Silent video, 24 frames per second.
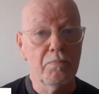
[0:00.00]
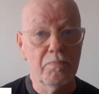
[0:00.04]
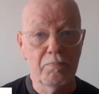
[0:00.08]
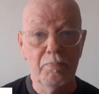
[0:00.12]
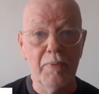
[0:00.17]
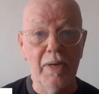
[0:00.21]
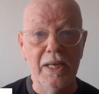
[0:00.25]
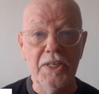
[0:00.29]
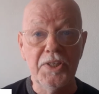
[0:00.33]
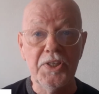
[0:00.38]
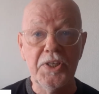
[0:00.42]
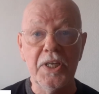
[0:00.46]

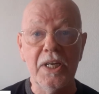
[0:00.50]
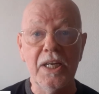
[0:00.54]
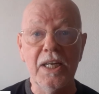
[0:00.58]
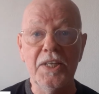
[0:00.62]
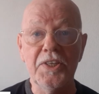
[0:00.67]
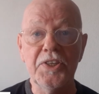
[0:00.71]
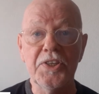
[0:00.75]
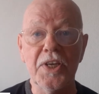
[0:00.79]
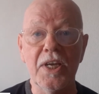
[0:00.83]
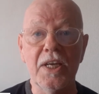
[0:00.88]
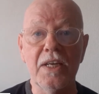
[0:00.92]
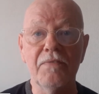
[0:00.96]
basically
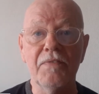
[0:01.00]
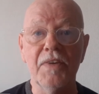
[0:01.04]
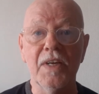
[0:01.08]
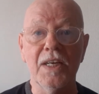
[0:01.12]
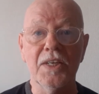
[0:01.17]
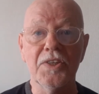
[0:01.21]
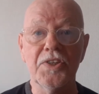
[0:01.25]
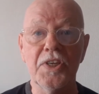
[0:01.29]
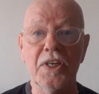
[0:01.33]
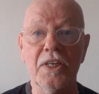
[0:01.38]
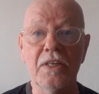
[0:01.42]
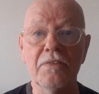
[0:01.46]
saved
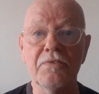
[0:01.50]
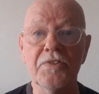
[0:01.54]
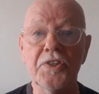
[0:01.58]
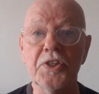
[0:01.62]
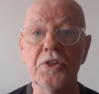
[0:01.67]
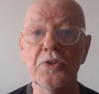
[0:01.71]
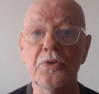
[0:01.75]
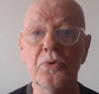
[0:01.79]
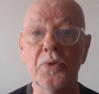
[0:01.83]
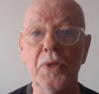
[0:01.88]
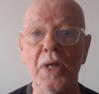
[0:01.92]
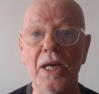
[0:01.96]
ourselves
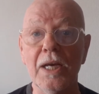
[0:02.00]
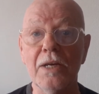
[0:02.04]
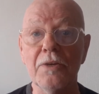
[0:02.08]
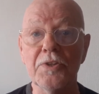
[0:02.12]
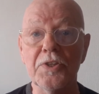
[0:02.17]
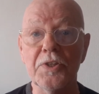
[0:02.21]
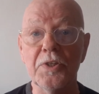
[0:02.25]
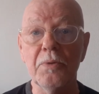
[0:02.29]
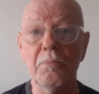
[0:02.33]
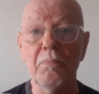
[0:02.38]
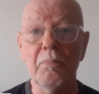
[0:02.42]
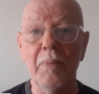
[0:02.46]
2,000